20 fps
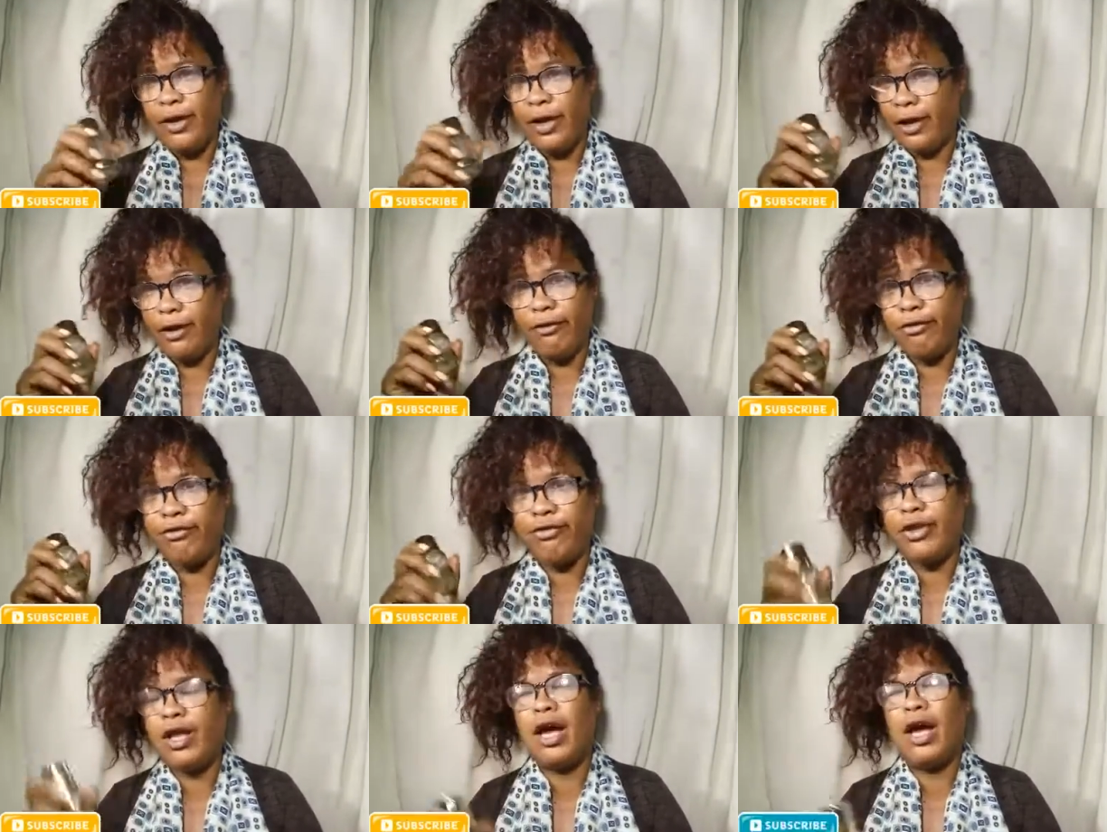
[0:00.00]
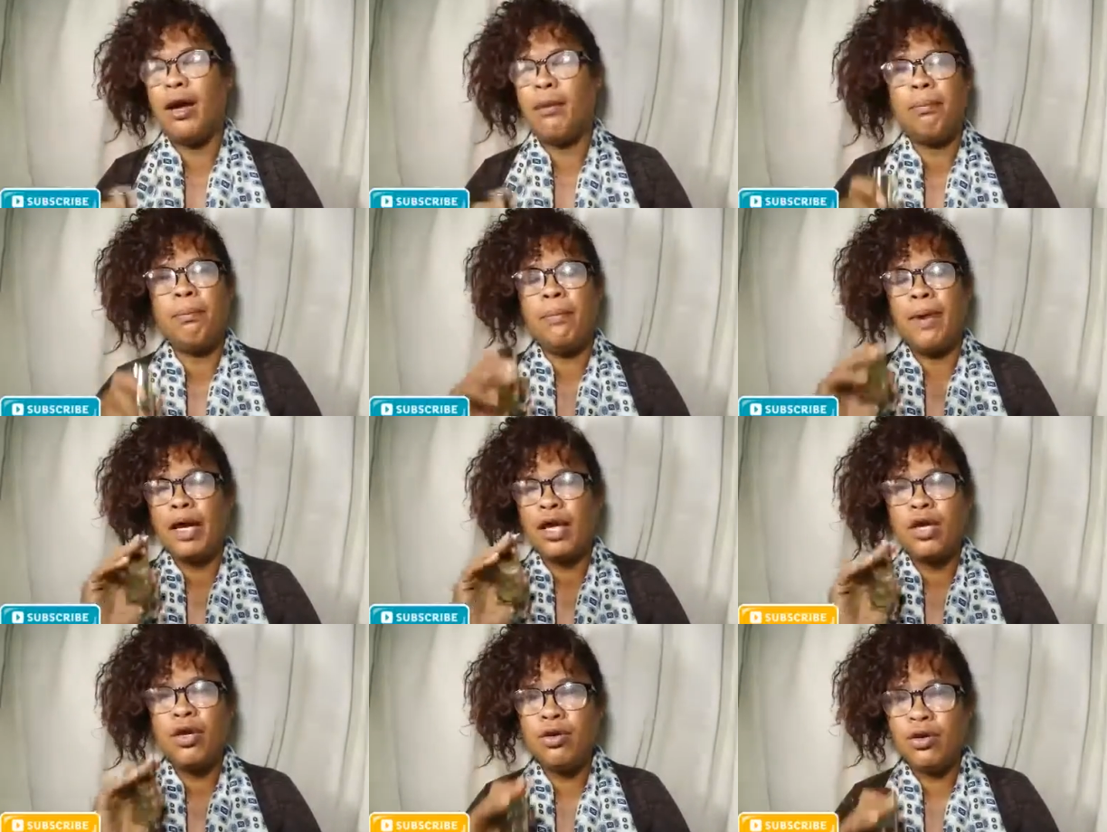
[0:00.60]
if up
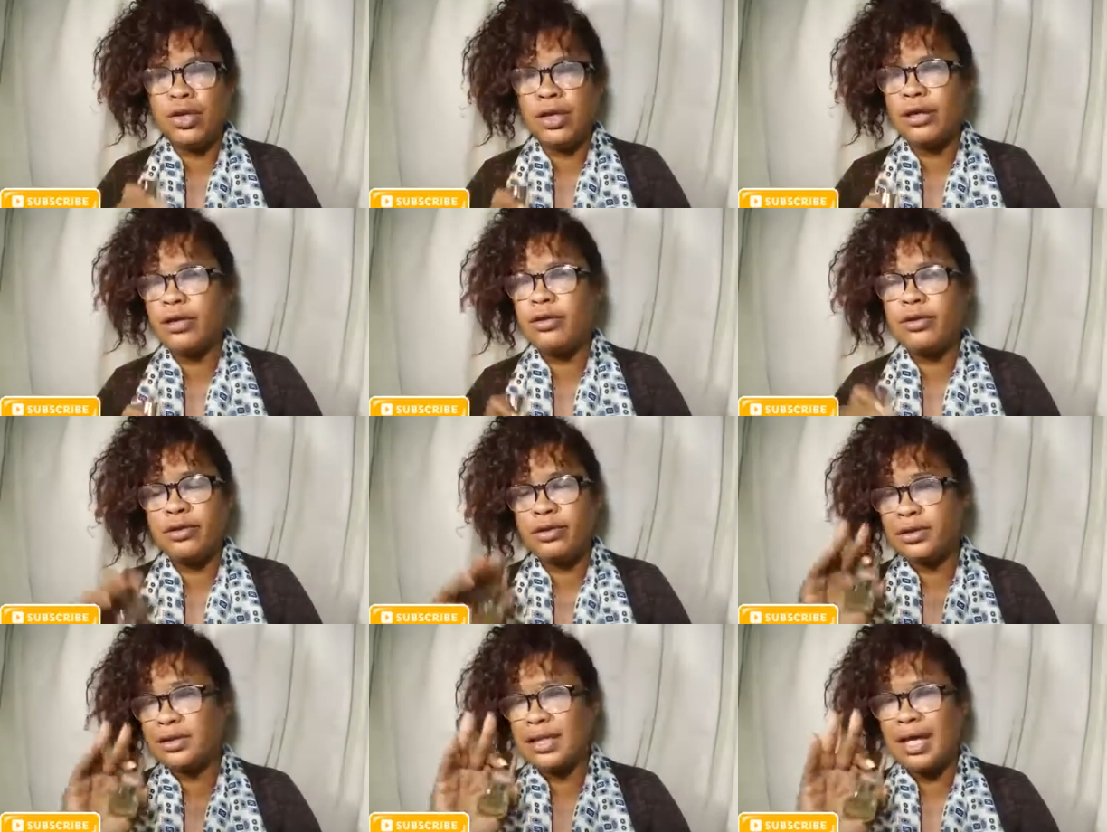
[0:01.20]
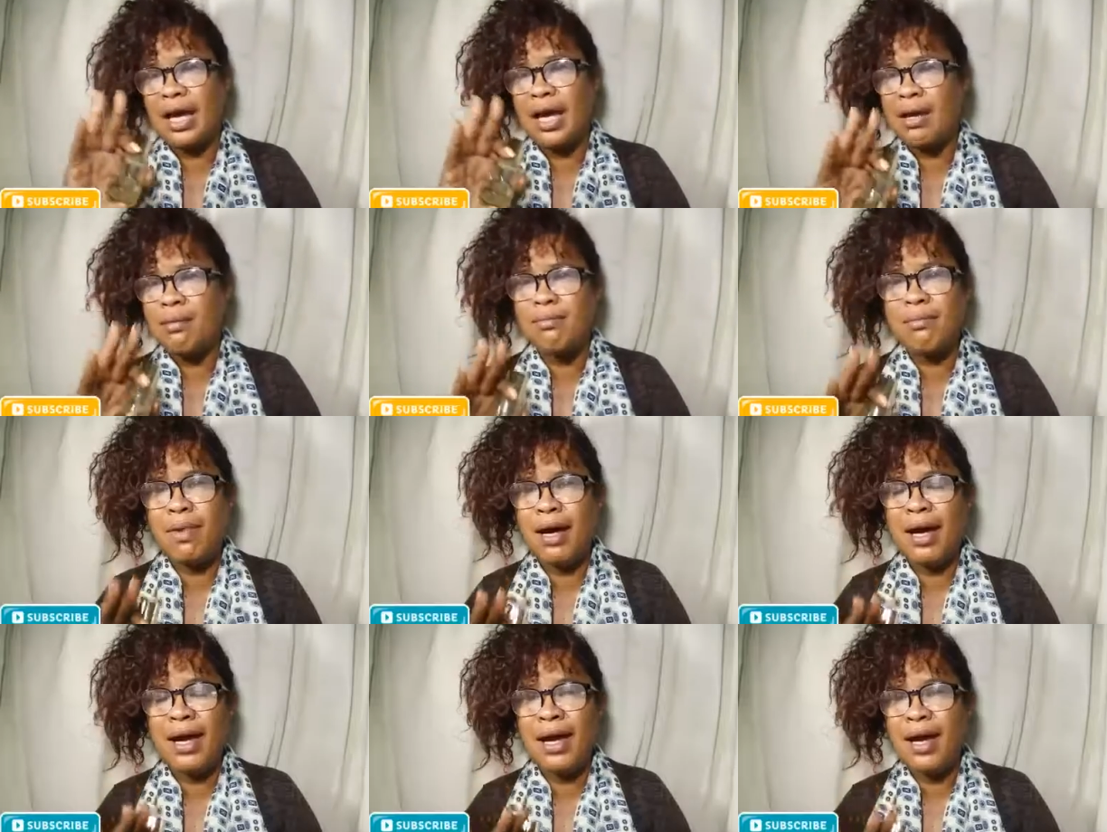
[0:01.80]
my cuticles
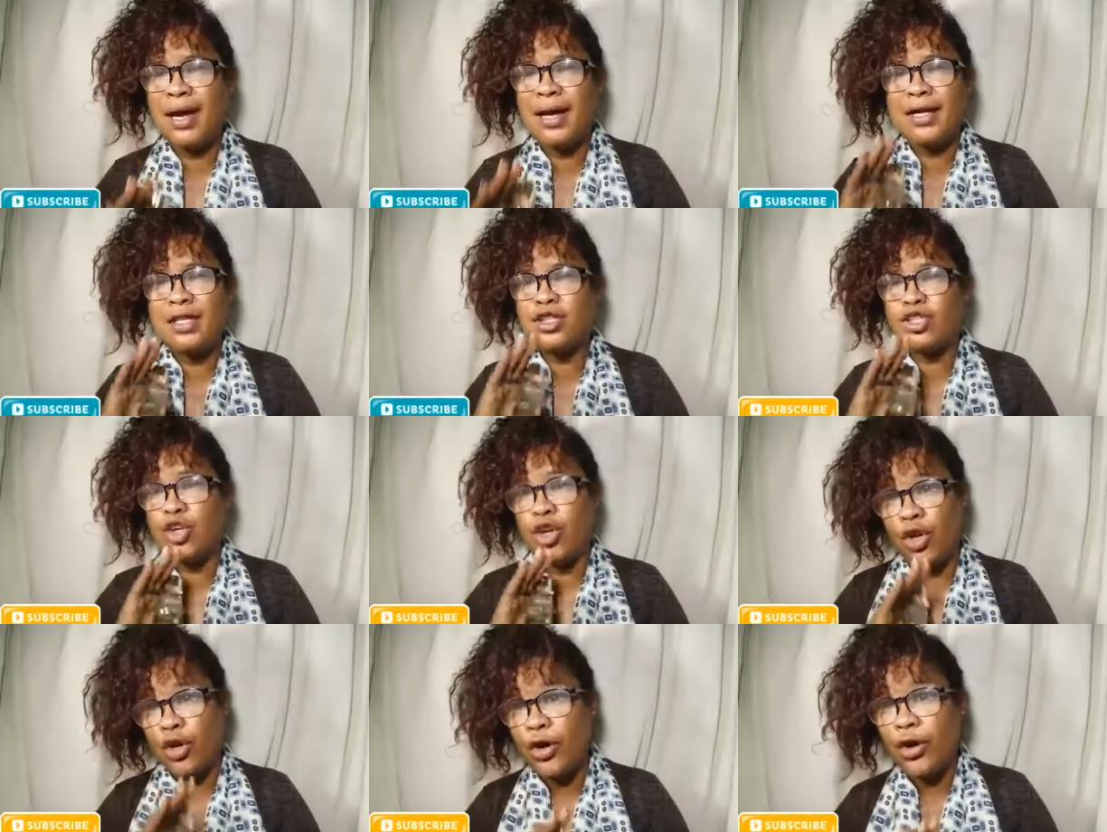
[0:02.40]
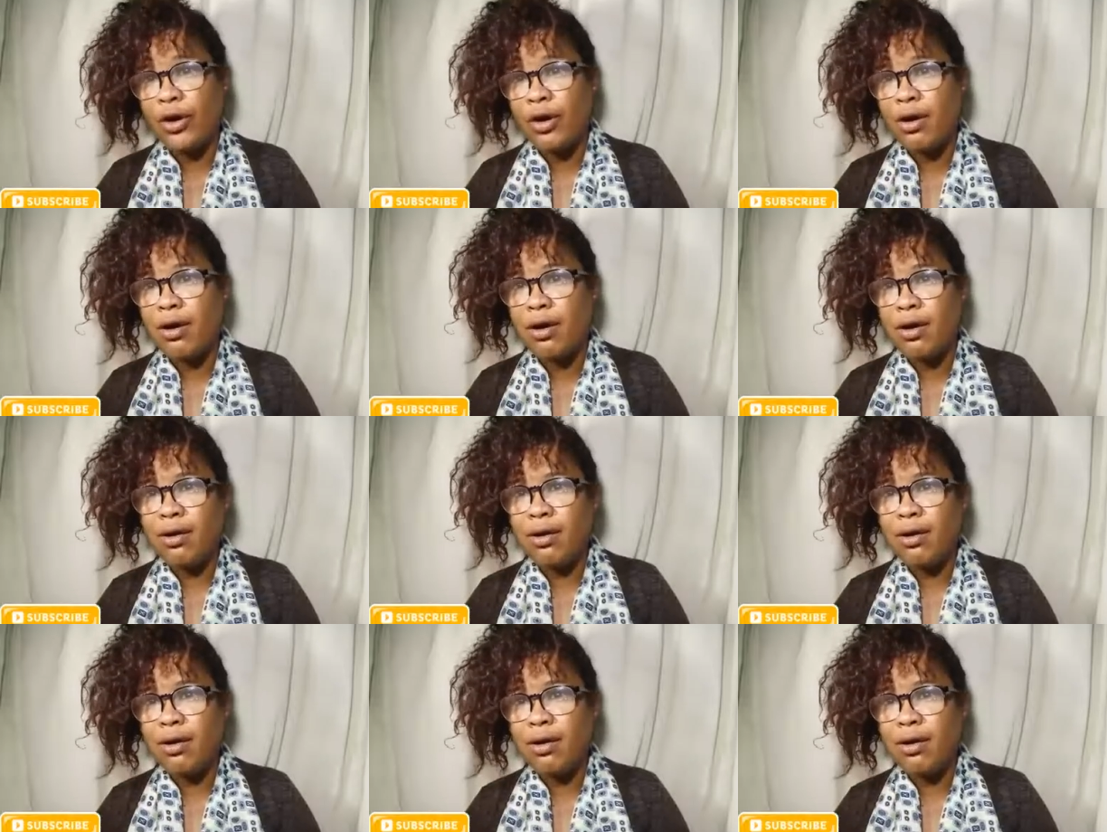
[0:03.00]
and my hands look.